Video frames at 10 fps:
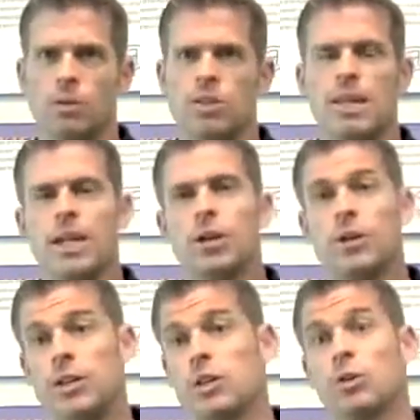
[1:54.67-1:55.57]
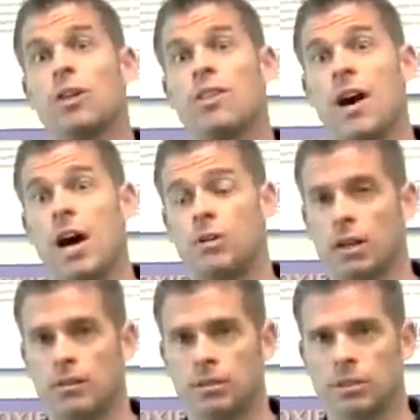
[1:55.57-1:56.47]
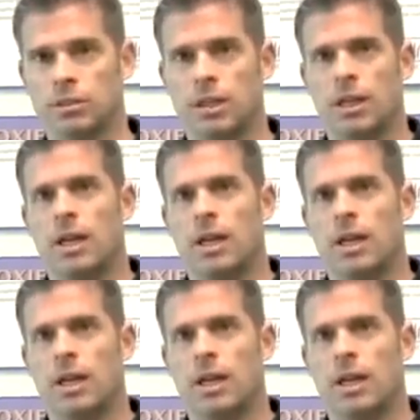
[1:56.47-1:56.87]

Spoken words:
was to increase glutathione levels.